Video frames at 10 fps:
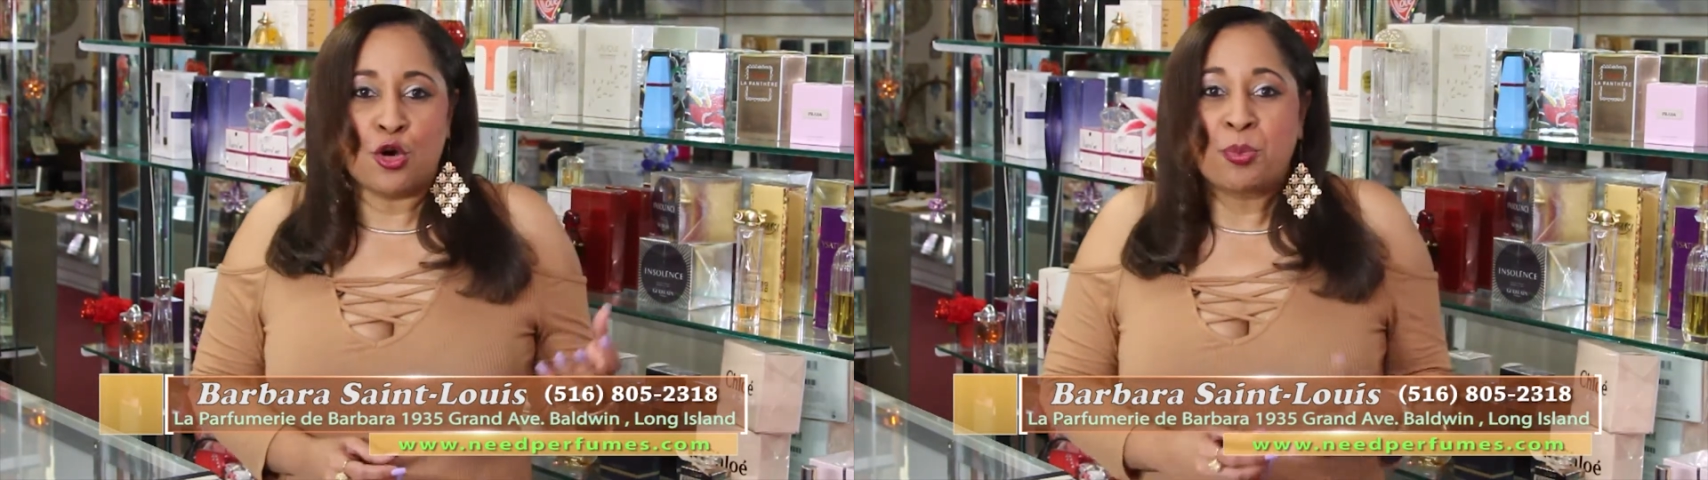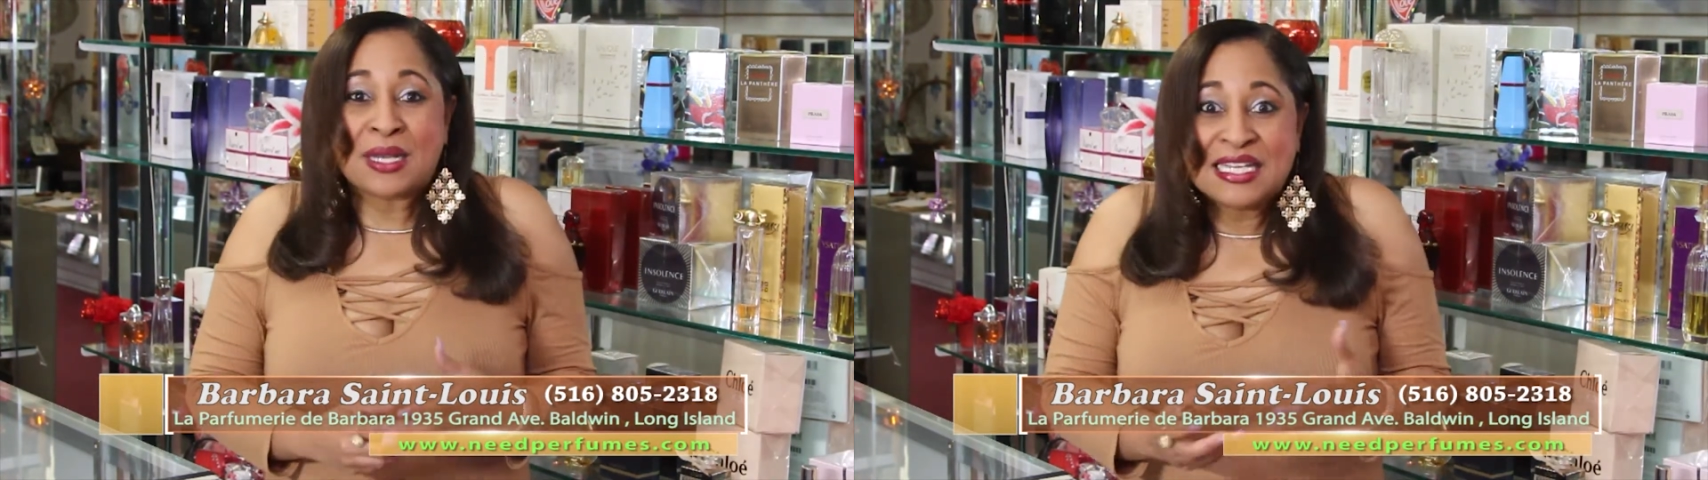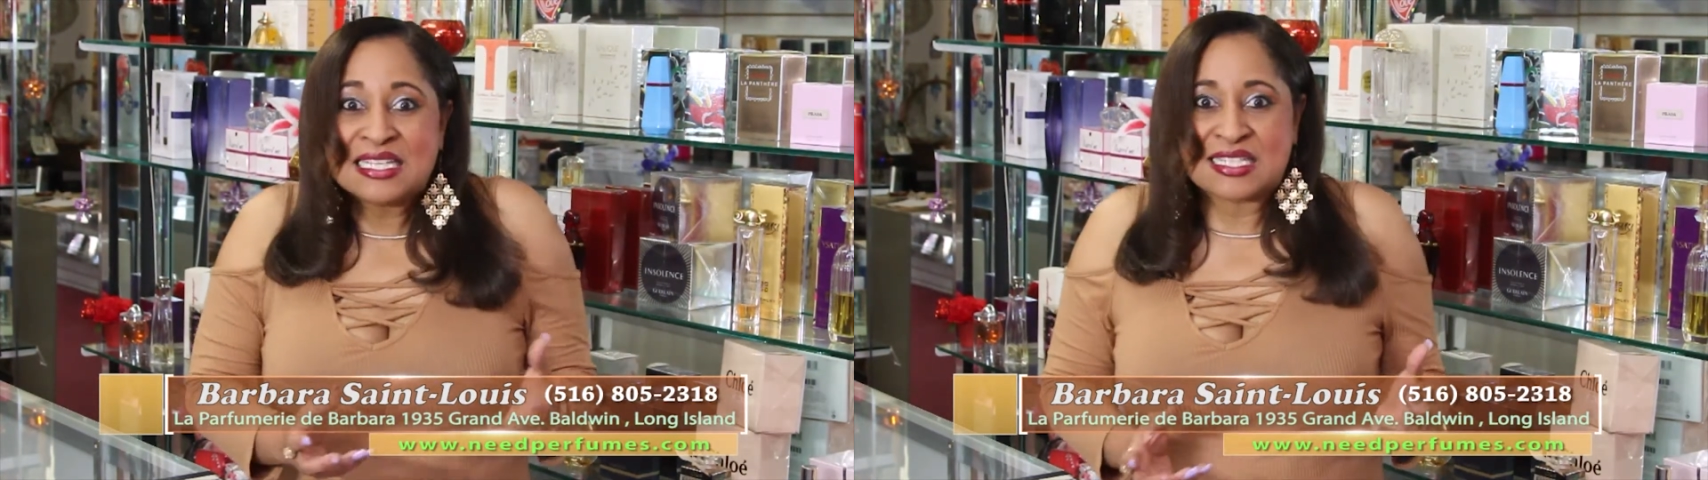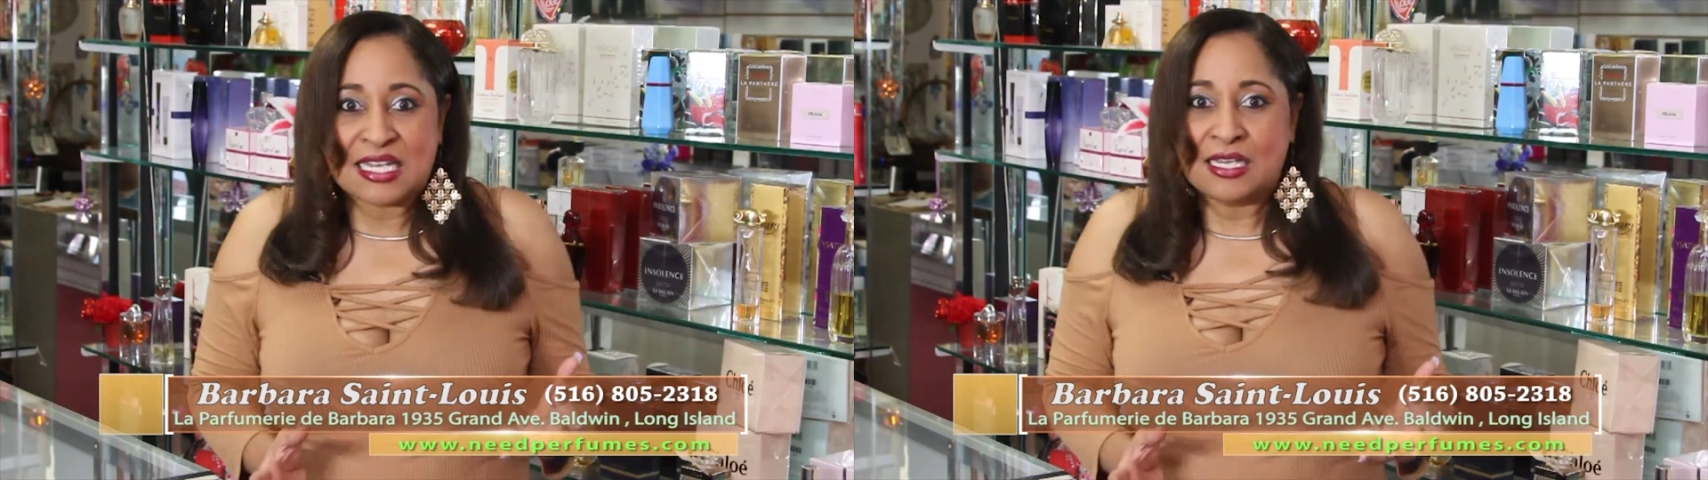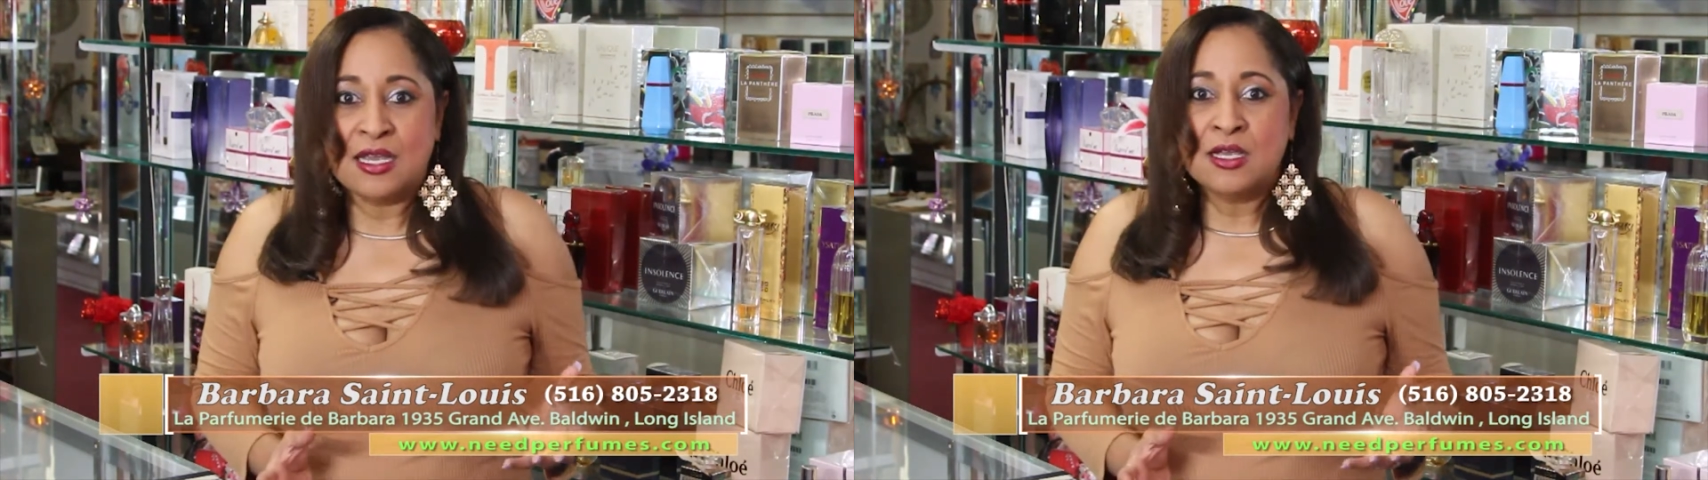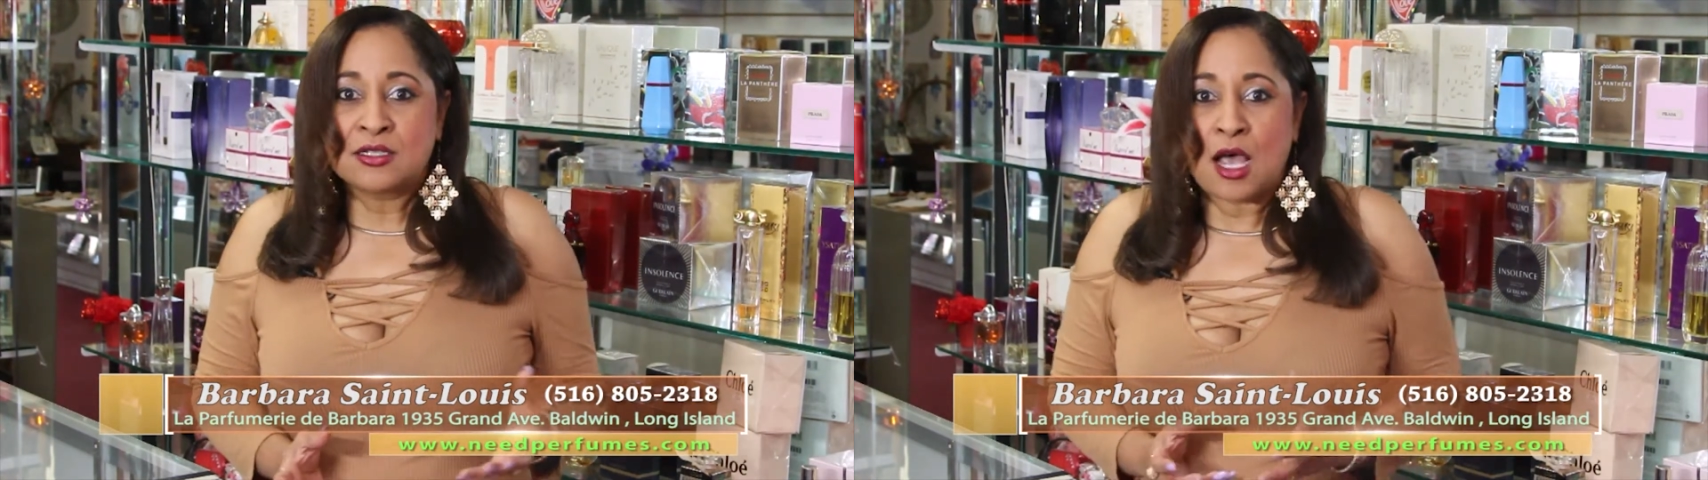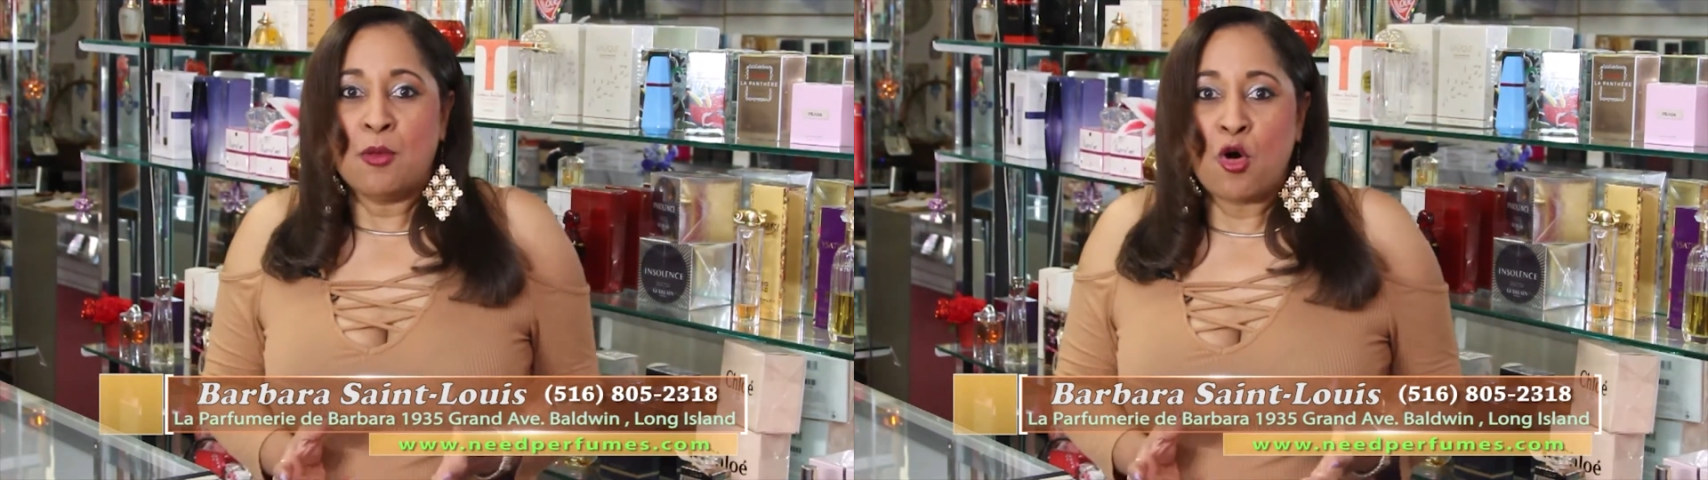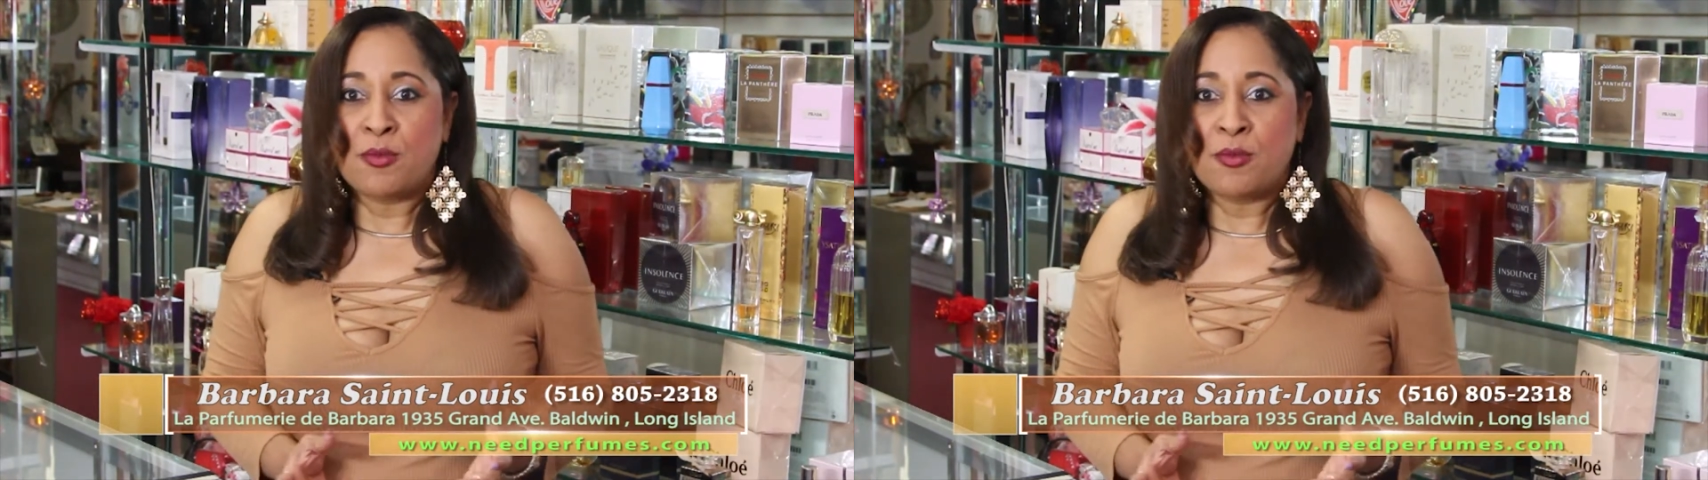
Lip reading: pleasing someone